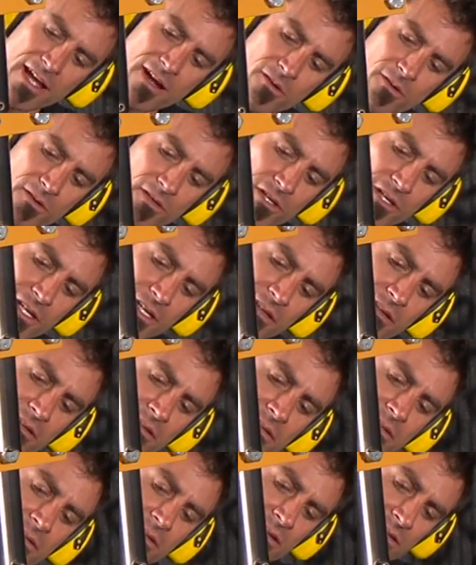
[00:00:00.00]
how we're looking.
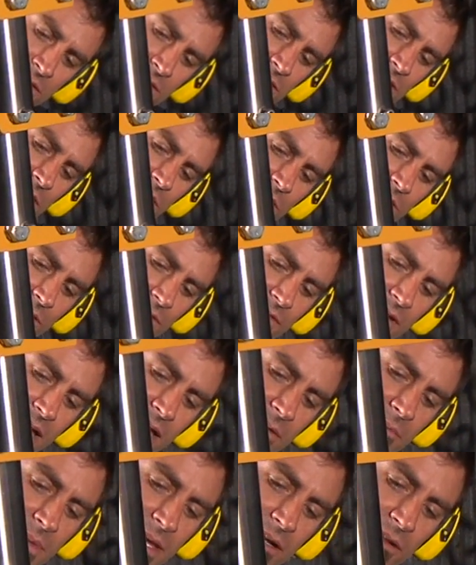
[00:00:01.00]
So we've
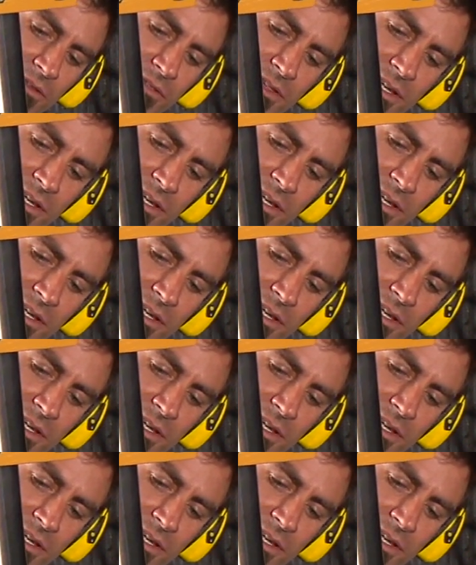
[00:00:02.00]
got a metal